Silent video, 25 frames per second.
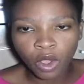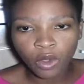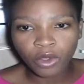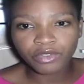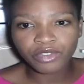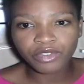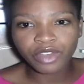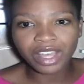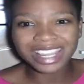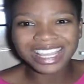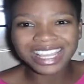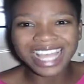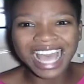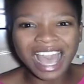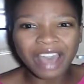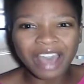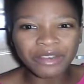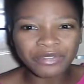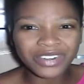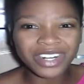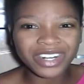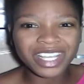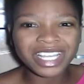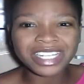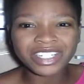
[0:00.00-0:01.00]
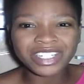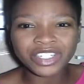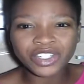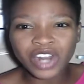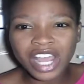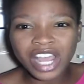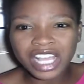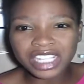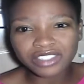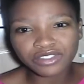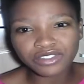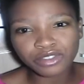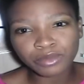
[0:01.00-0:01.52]
We've got the African
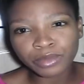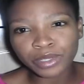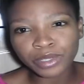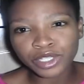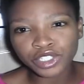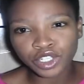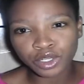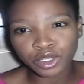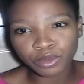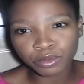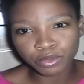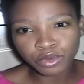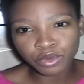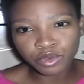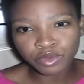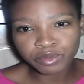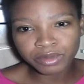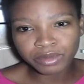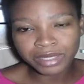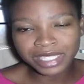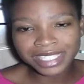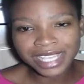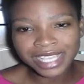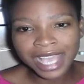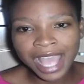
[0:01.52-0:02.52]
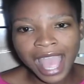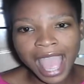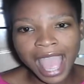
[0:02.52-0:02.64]
Transformation Movement